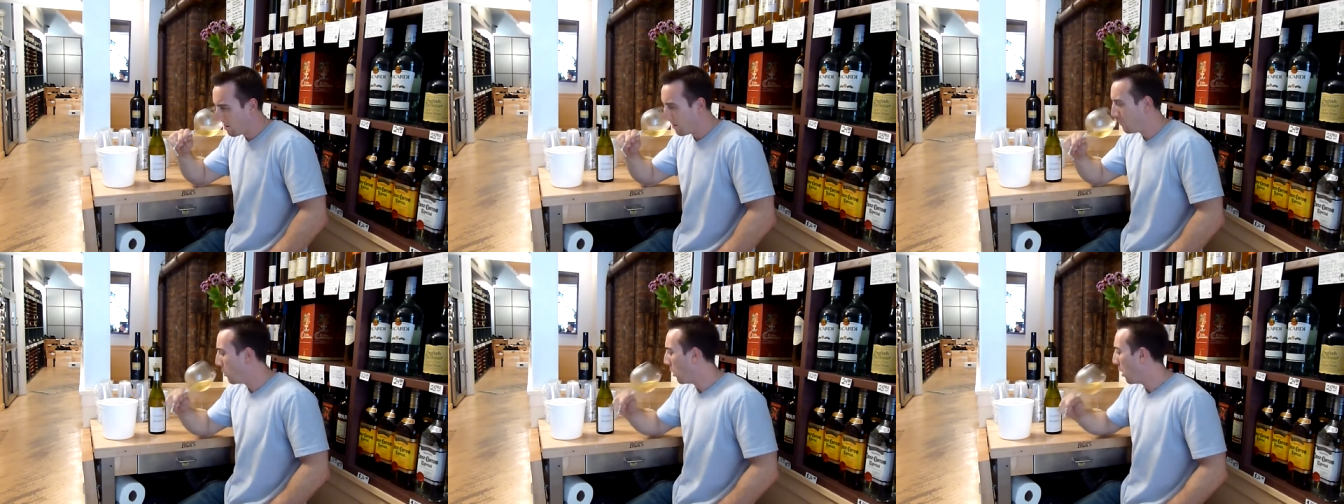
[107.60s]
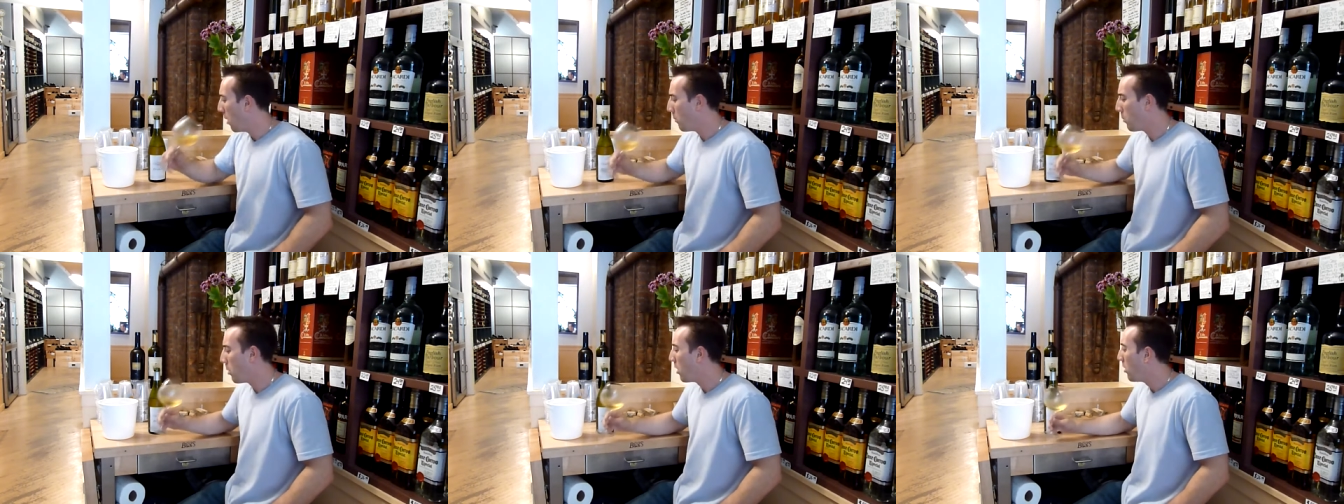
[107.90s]

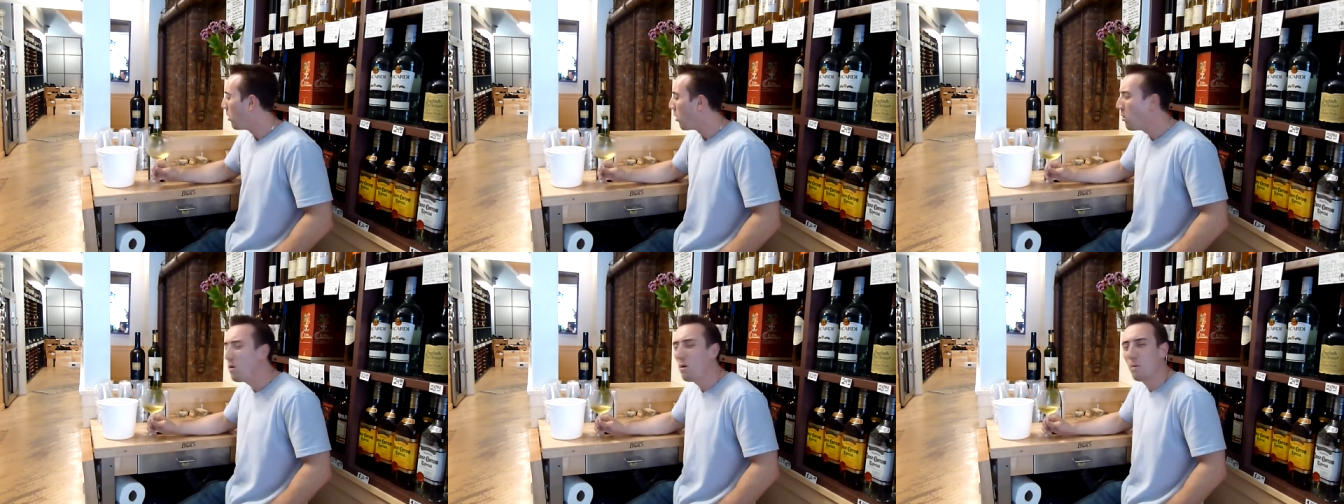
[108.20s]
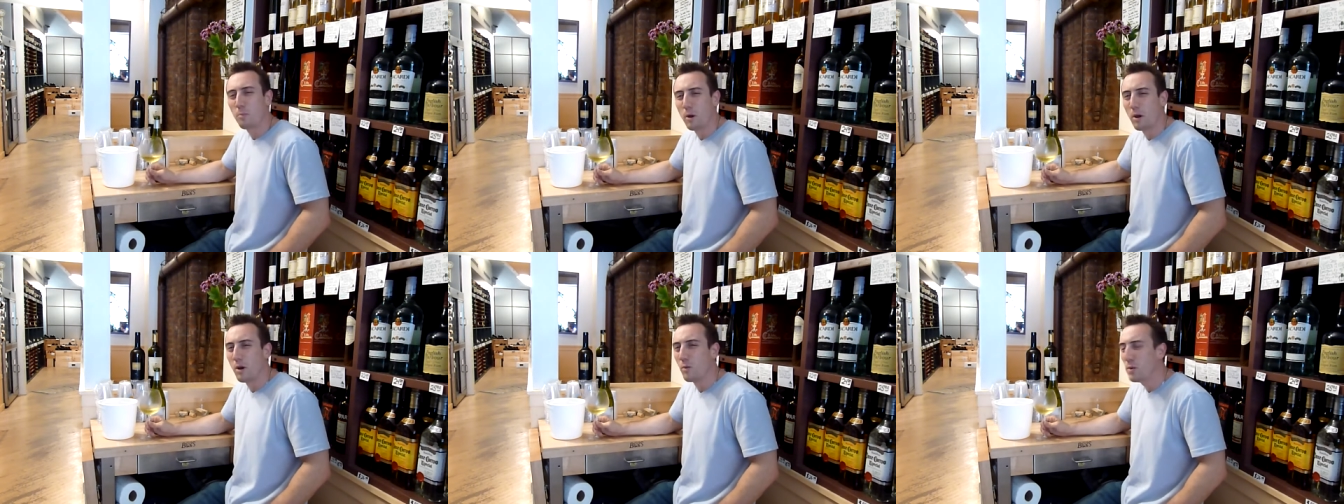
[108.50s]
But a, but an earth,
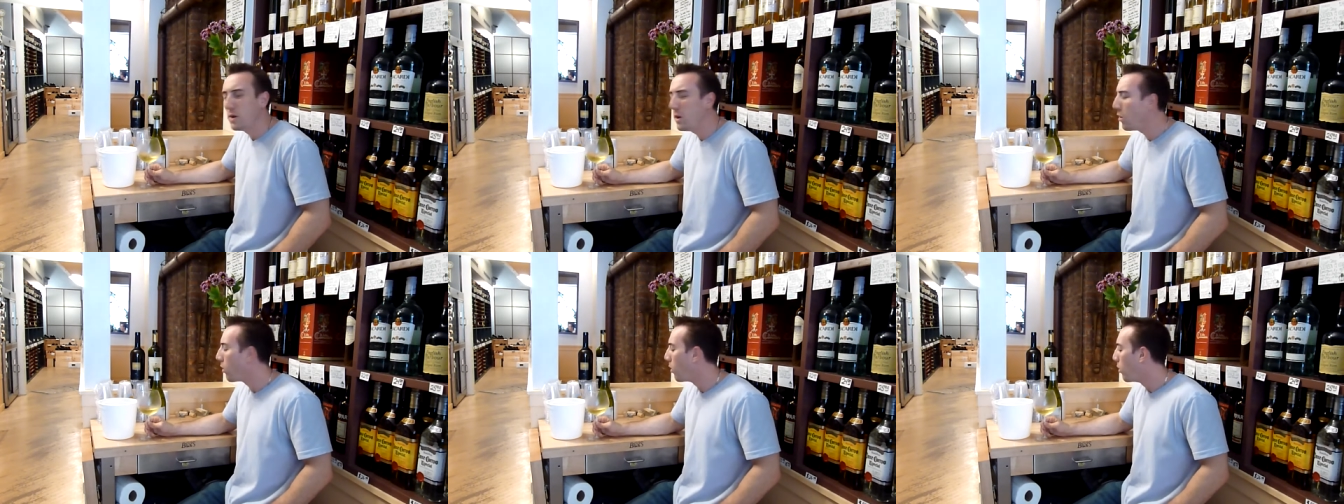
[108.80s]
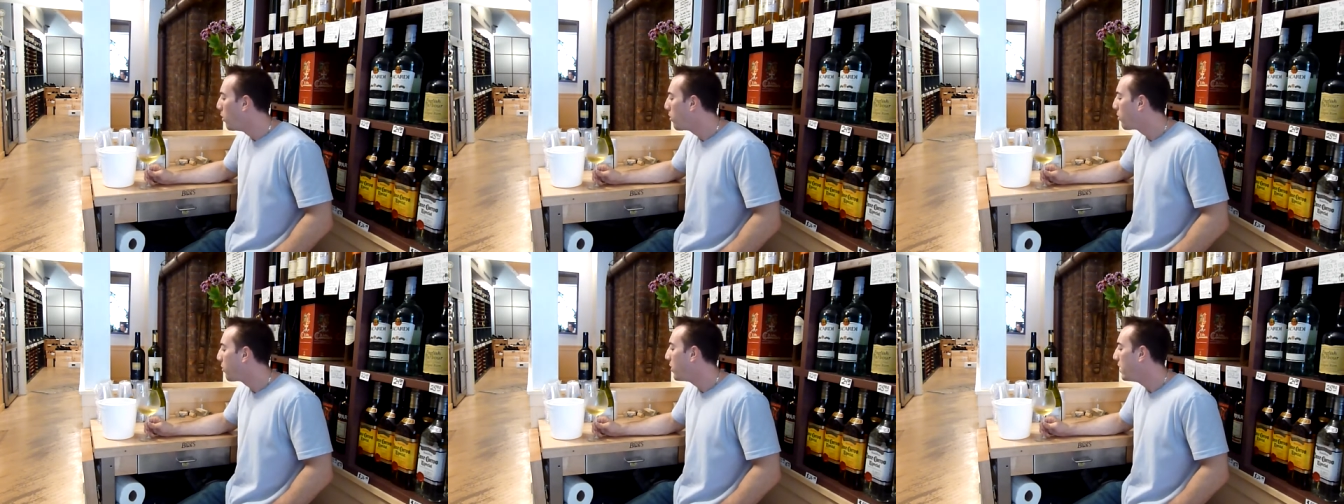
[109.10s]
but a real
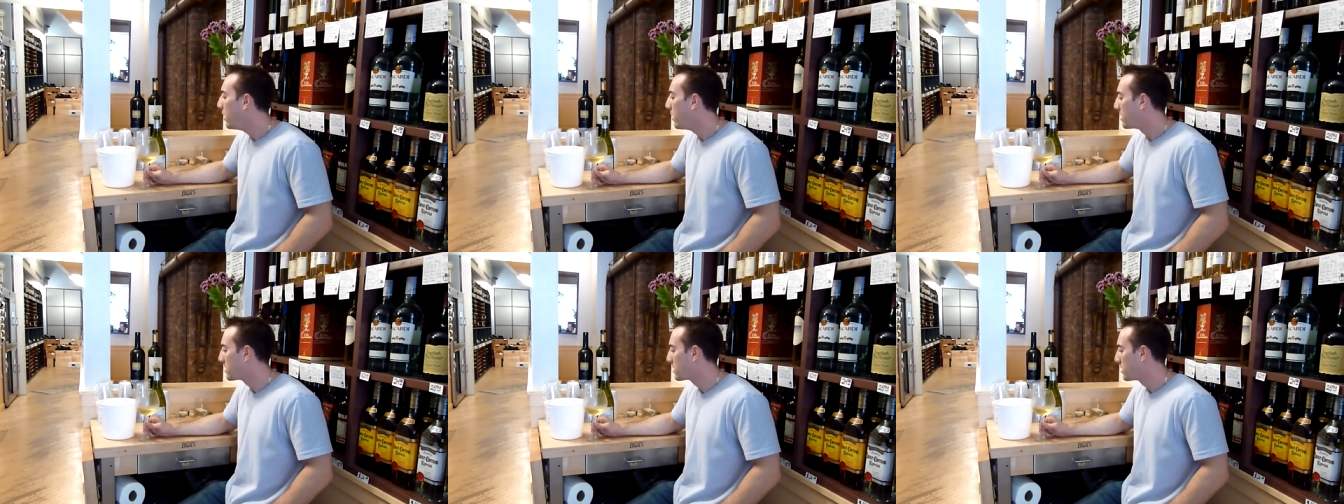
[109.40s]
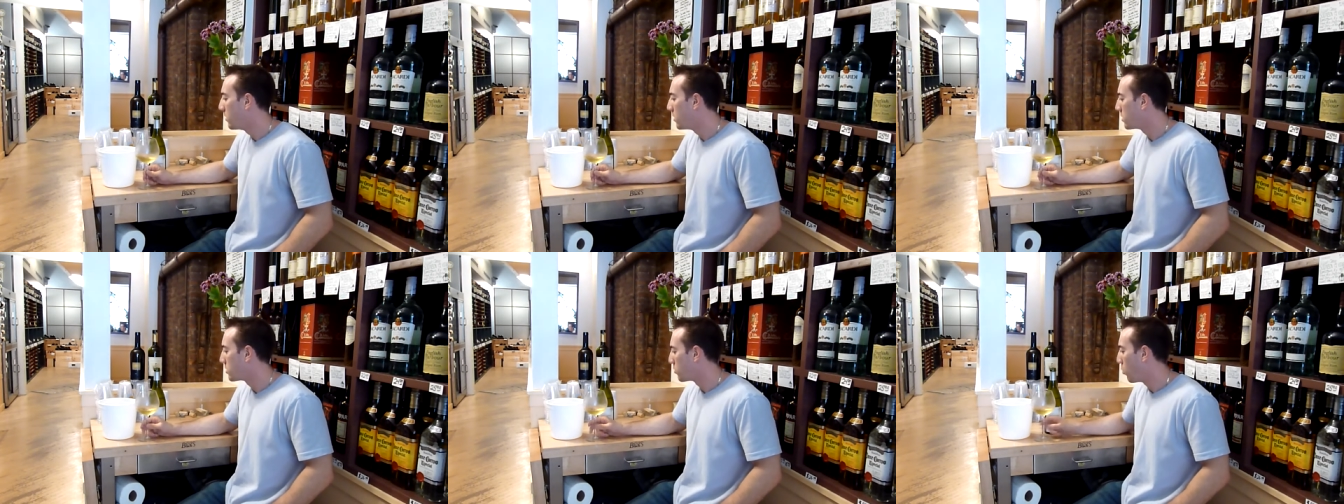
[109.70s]
earthiness to
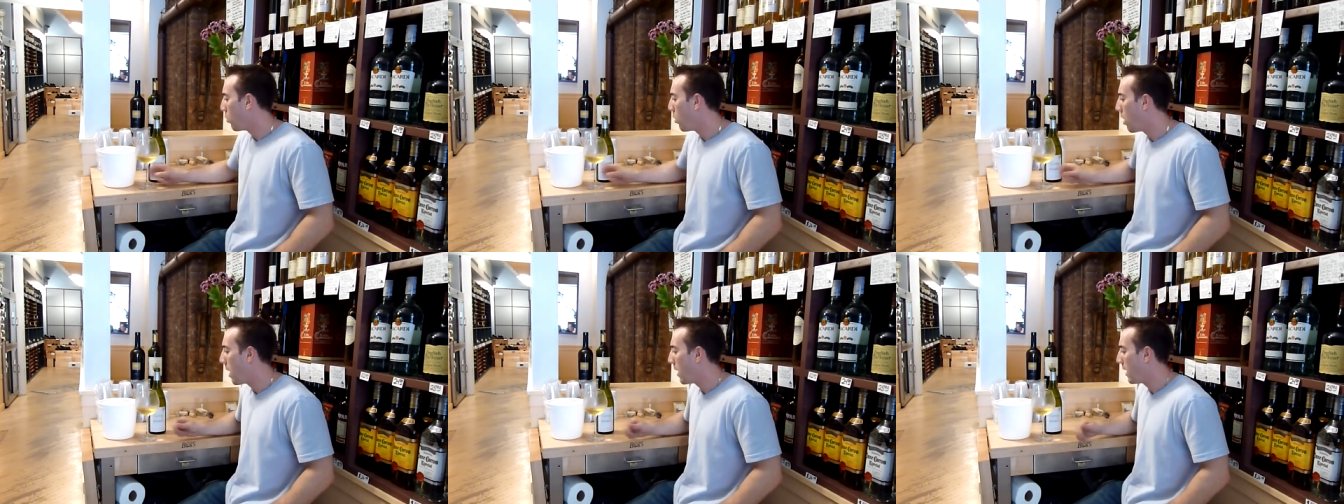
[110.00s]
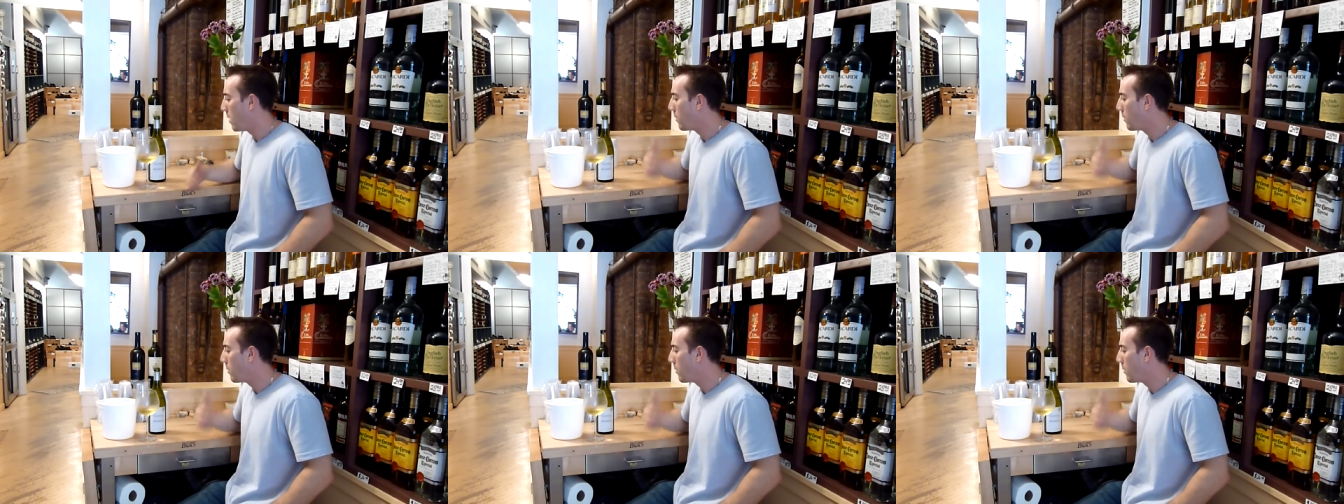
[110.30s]
this wine.